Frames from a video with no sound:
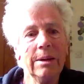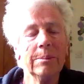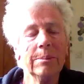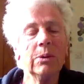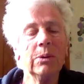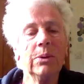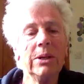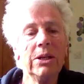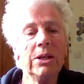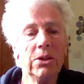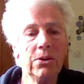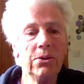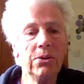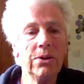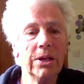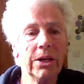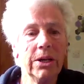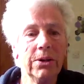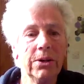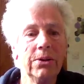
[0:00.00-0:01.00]
But we do
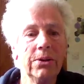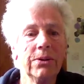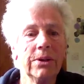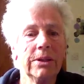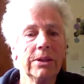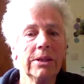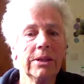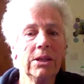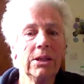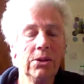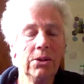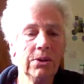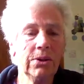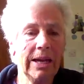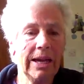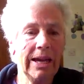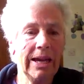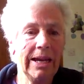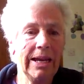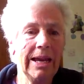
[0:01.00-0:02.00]
know that the
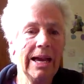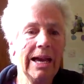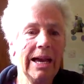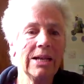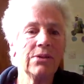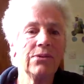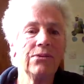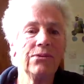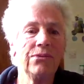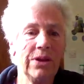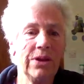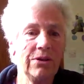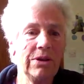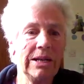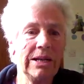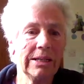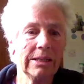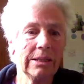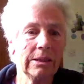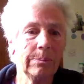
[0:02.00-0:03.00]
UK has
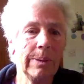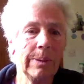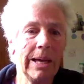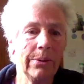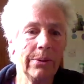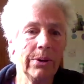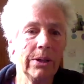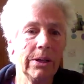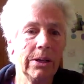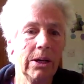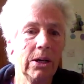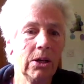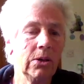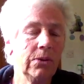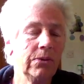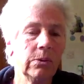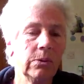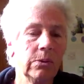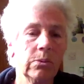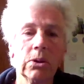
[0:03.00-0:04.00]
very little power
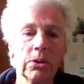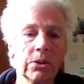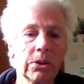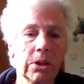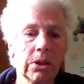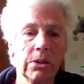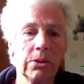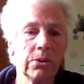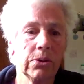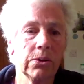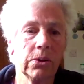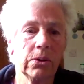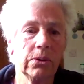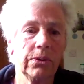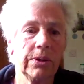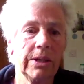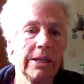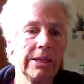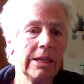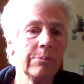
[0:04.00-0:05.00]
over what goes
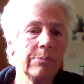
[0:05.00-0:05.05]
on there.